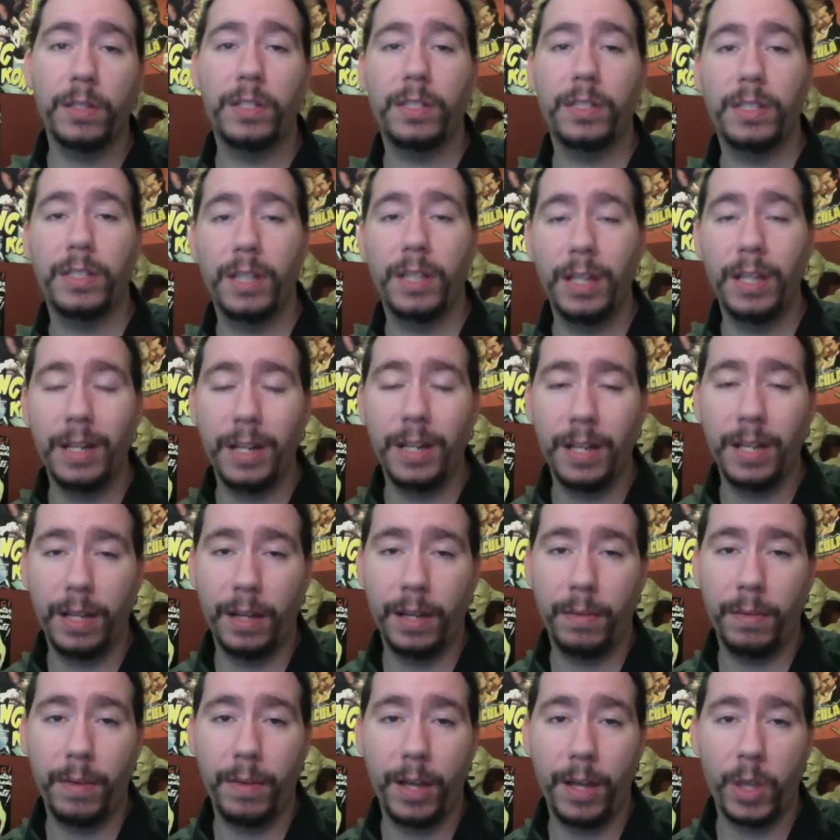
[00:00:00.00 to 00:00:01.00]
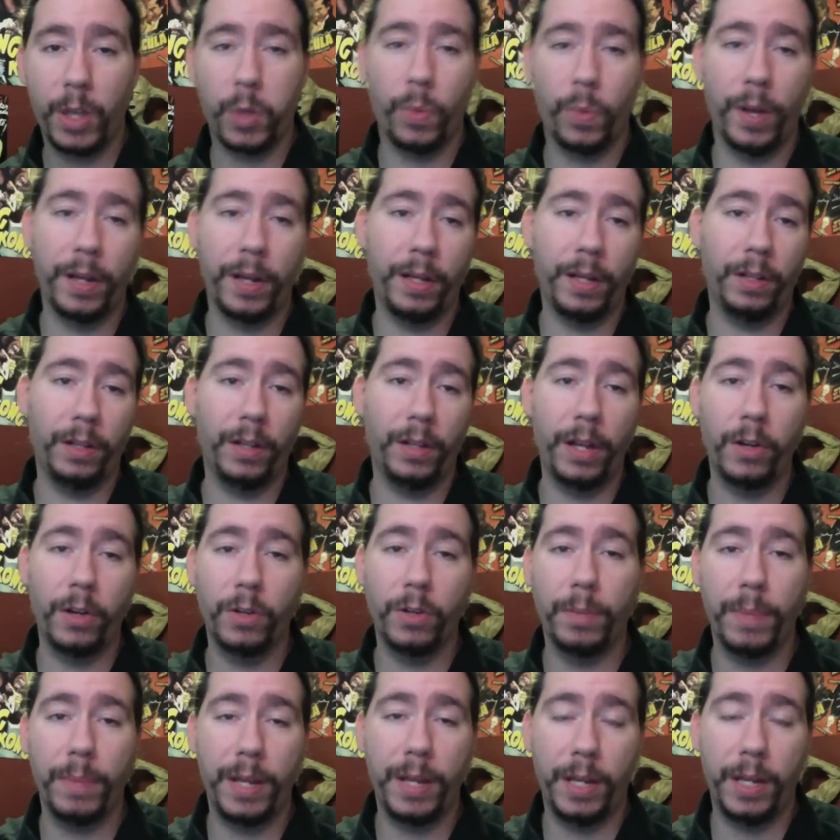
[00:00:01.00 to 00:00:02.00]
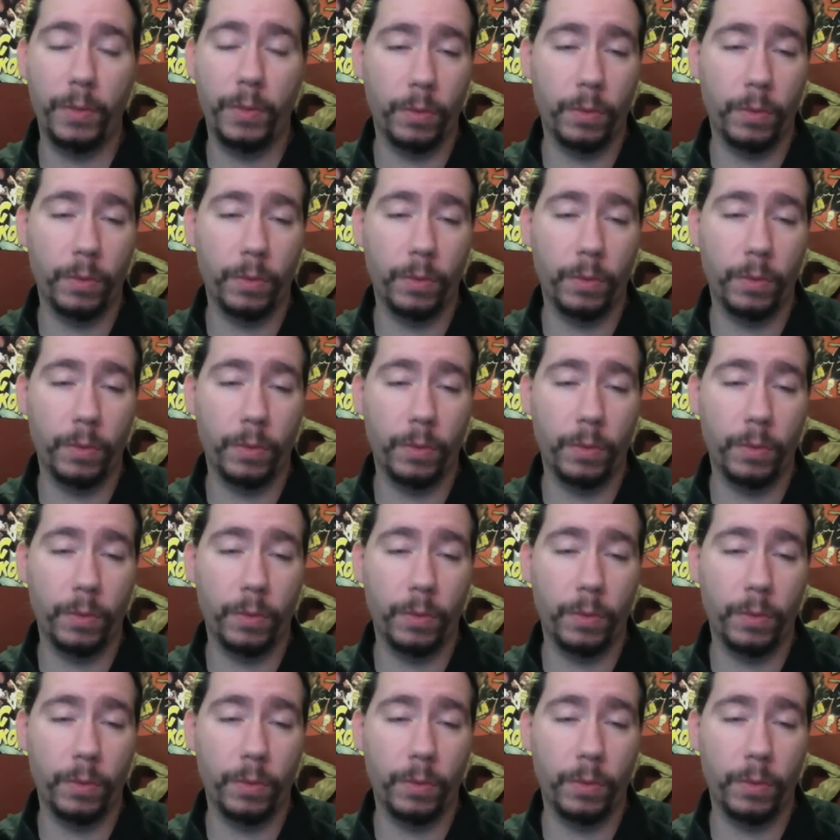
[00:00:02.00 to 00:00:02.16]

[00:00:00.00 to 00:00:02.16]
send him a threatening letter demanding